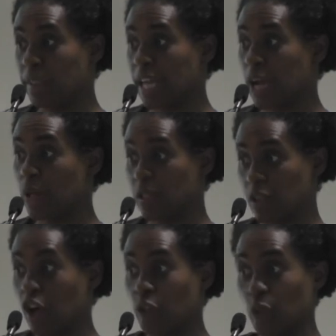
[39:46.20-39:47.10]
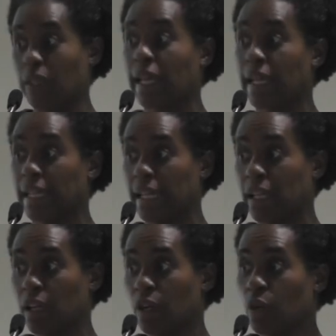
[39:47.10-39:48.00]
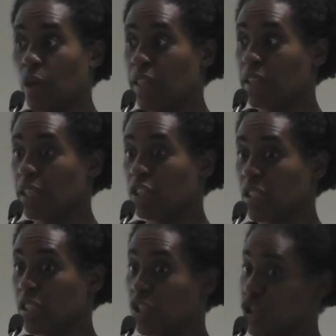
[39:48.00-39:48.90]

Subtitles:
Hour as Dr. Rachele, rather than just as